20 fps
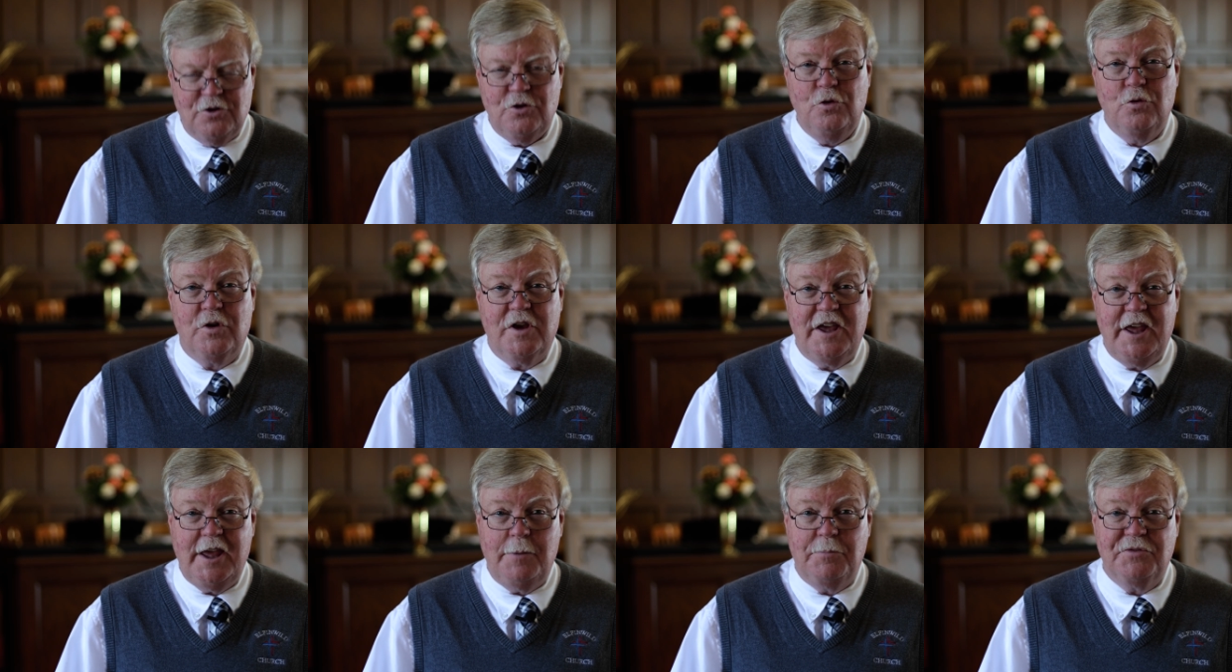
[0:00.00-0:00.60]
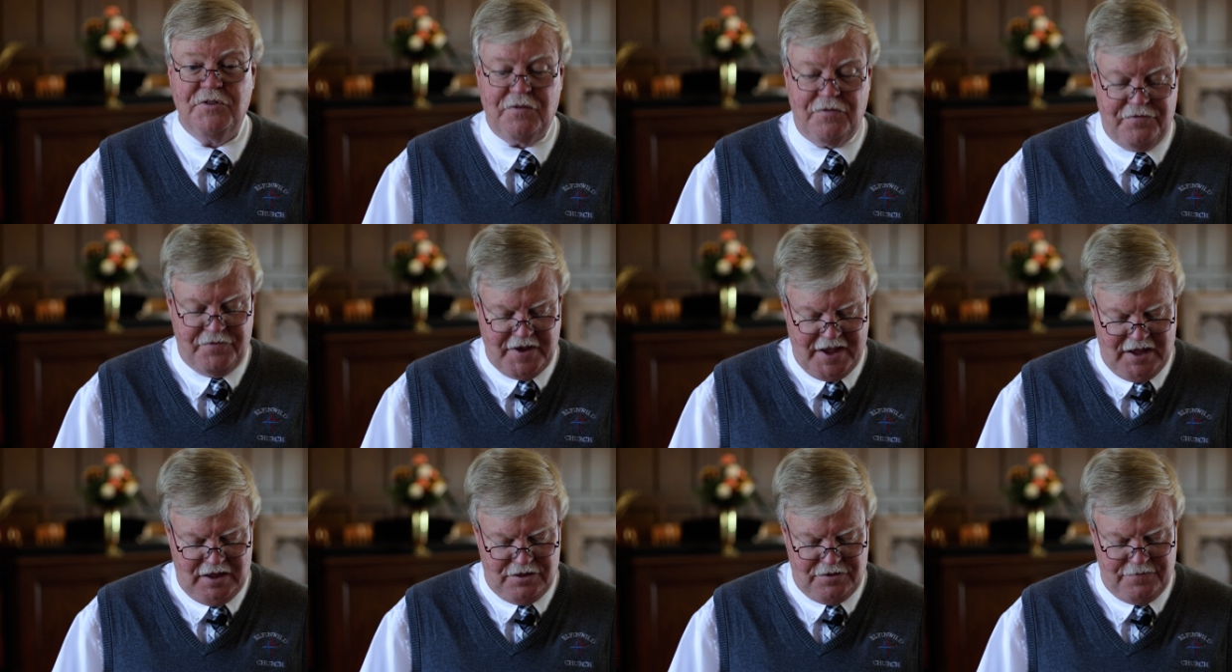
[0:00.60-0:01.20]
who keeps
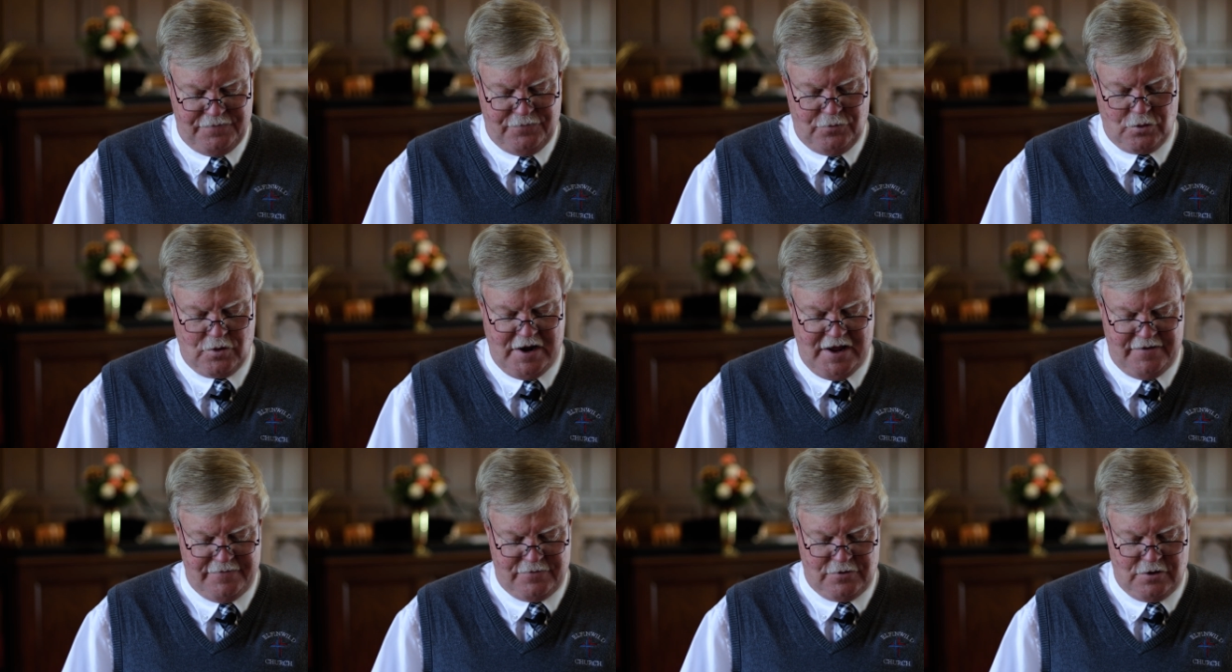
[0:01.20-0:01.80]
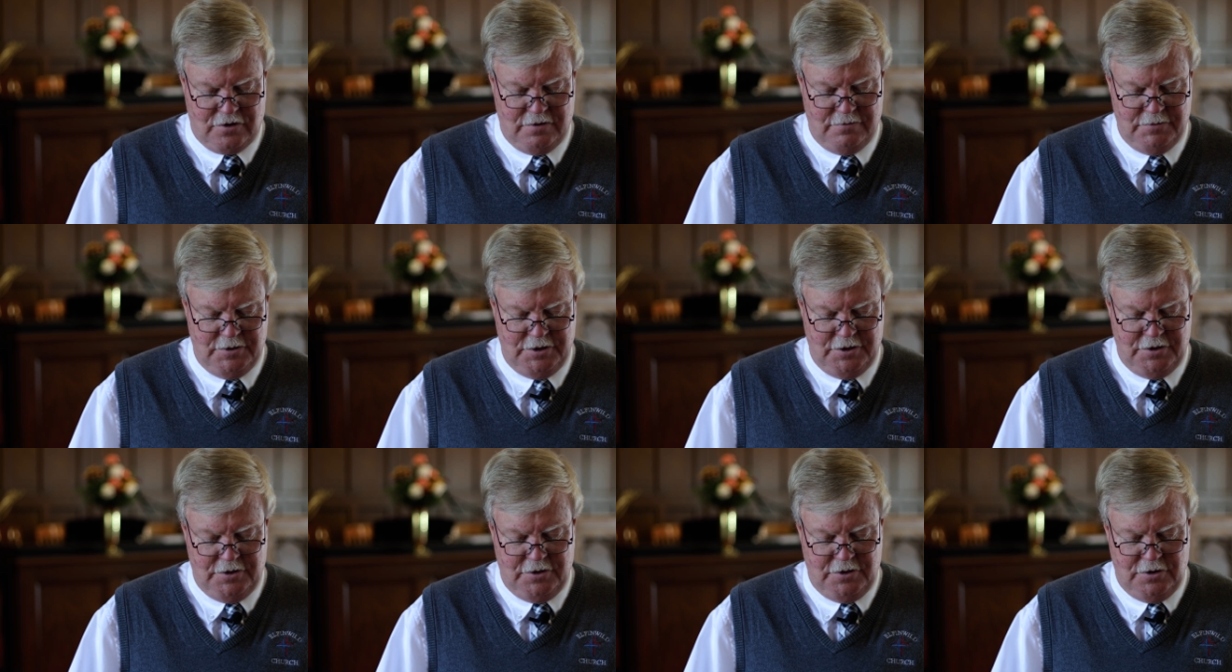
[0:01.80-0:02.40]
faith forever
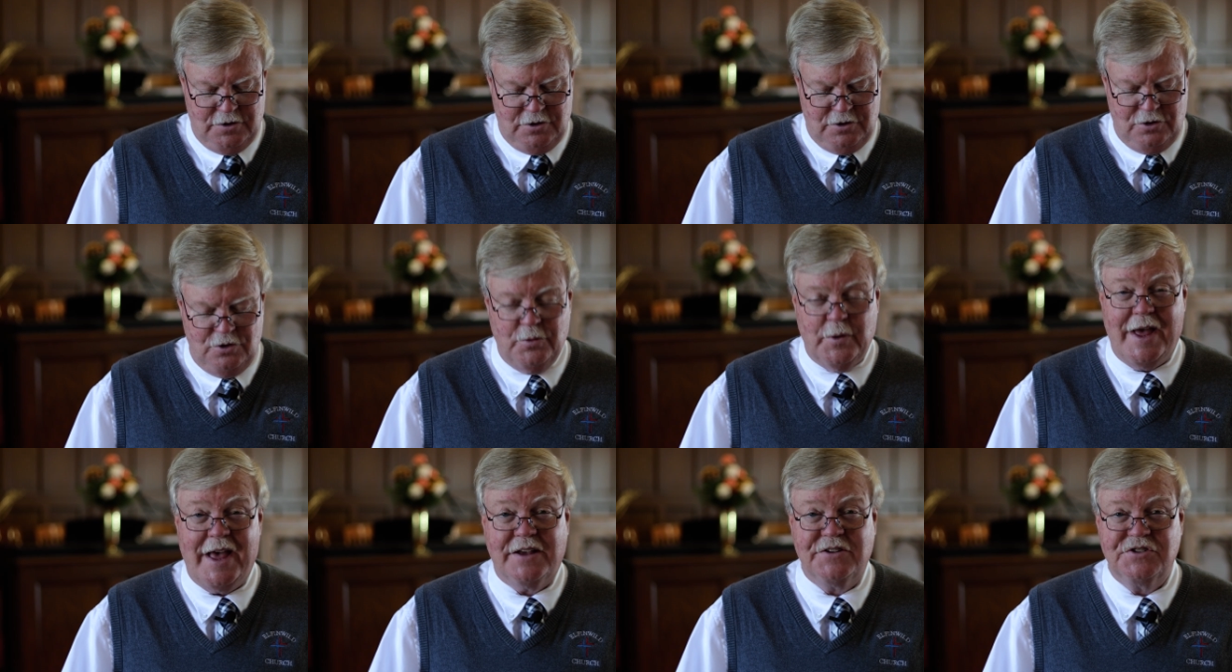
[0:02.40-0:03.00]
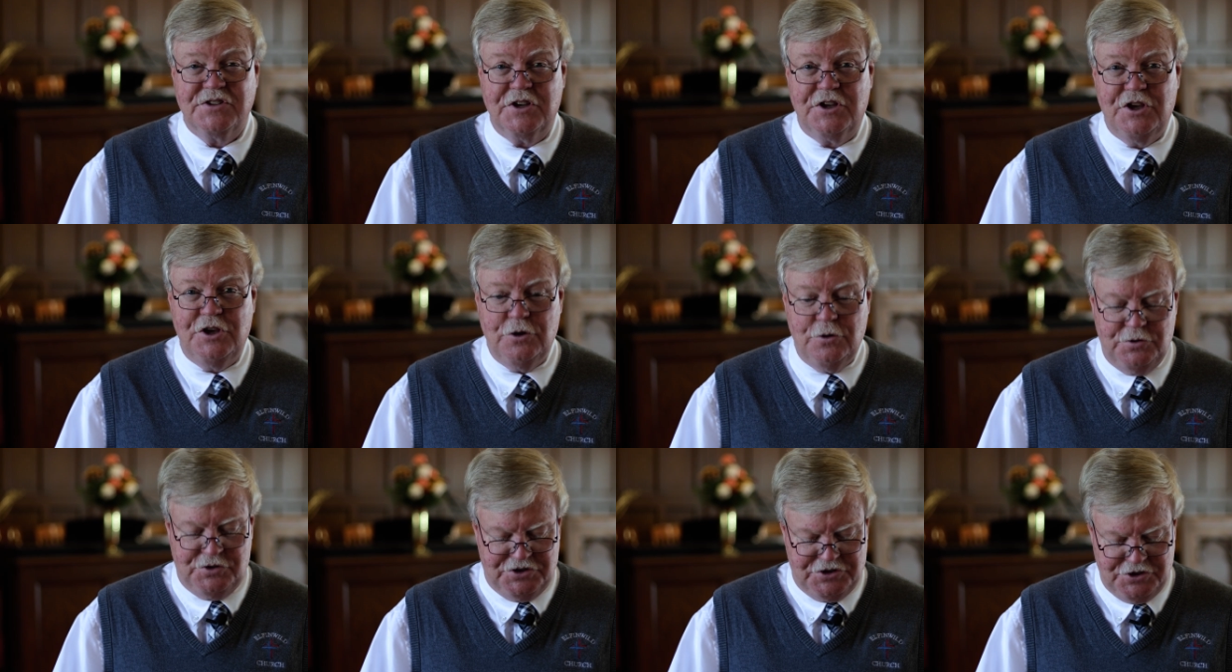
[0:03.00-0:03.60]
who
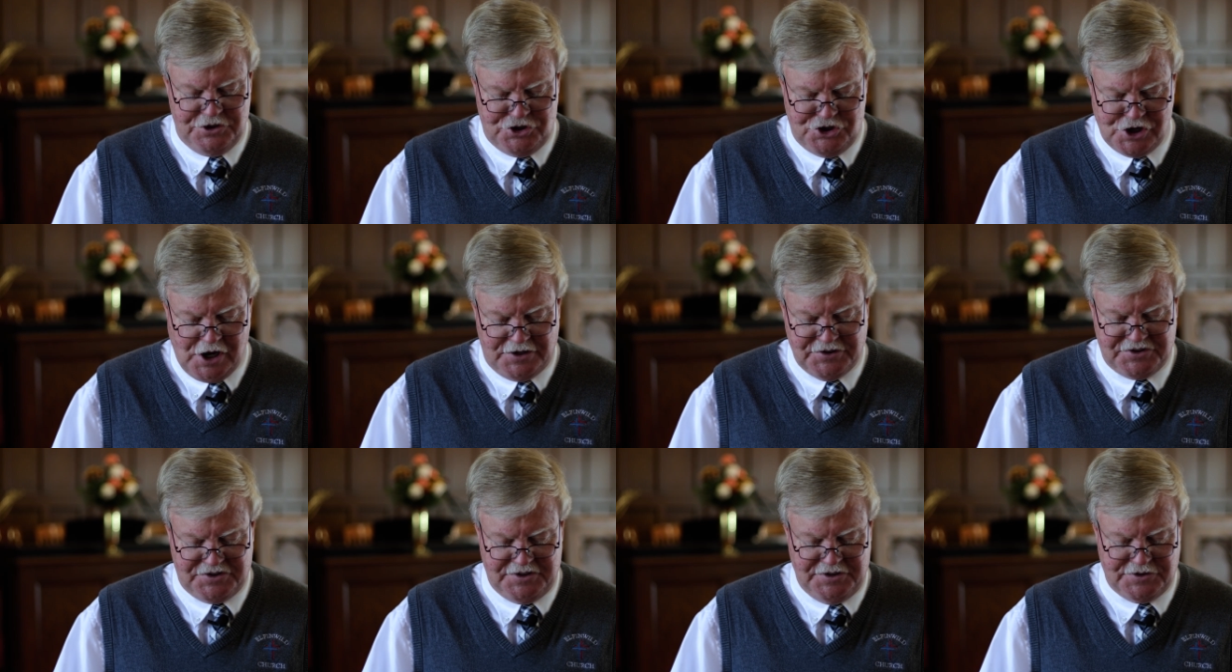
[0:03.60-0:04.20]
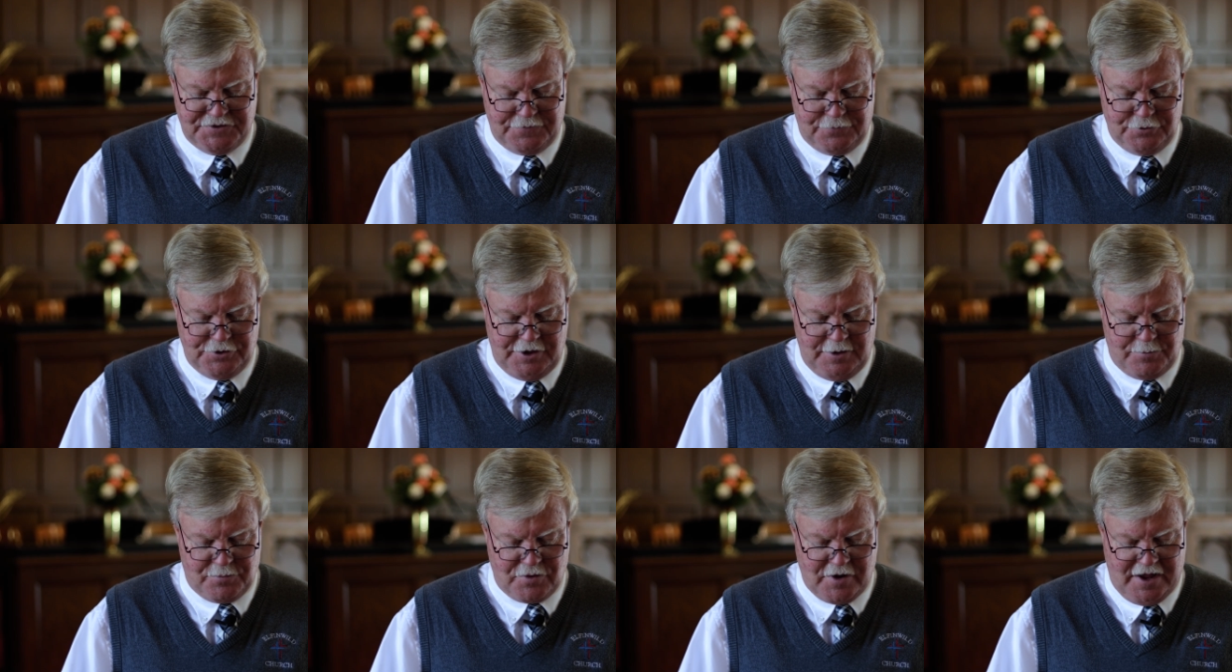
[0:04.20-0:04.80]
executes justice for
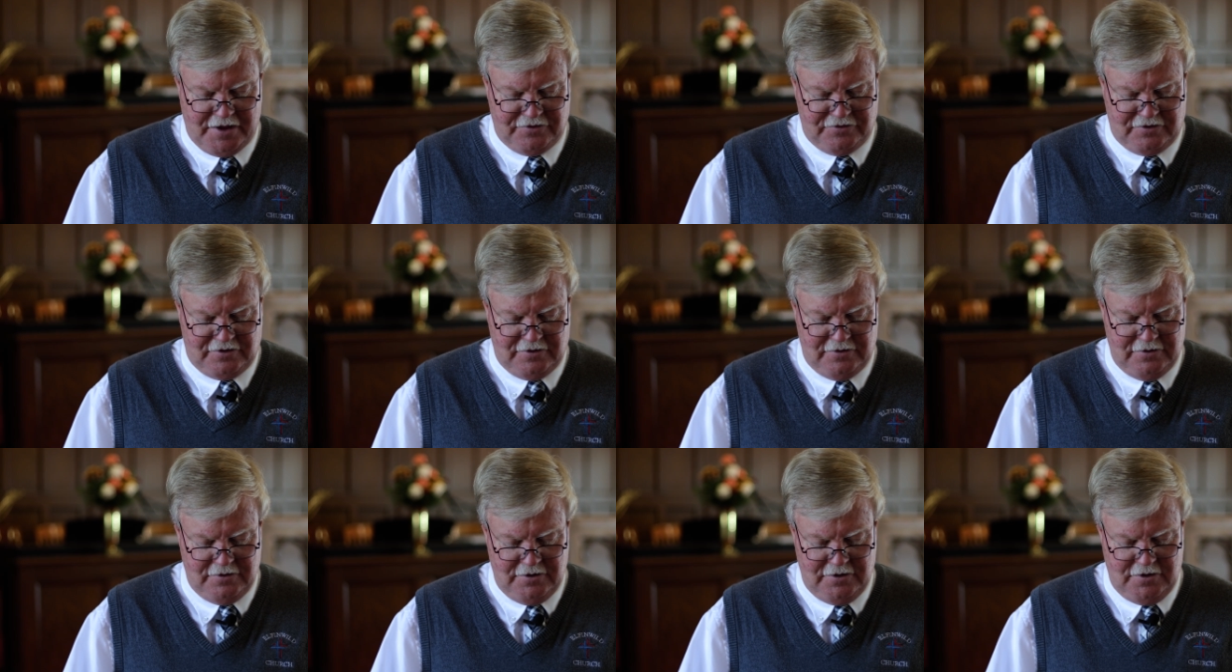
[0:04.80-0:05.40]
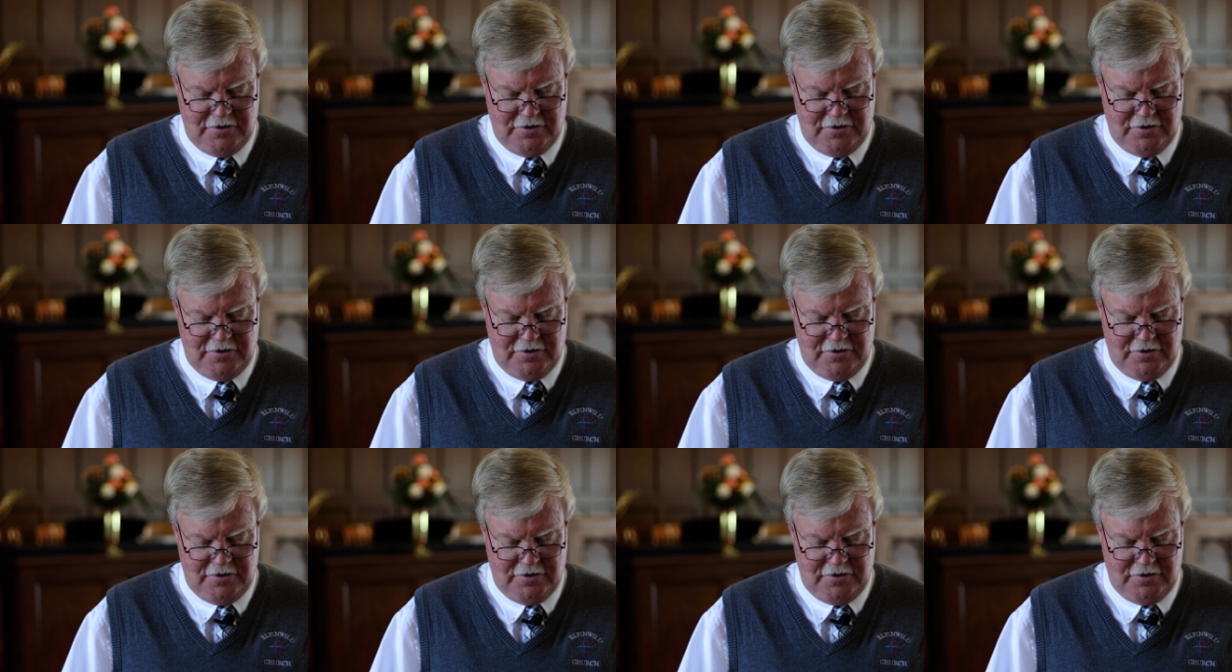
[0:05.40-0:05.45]
the oppressed,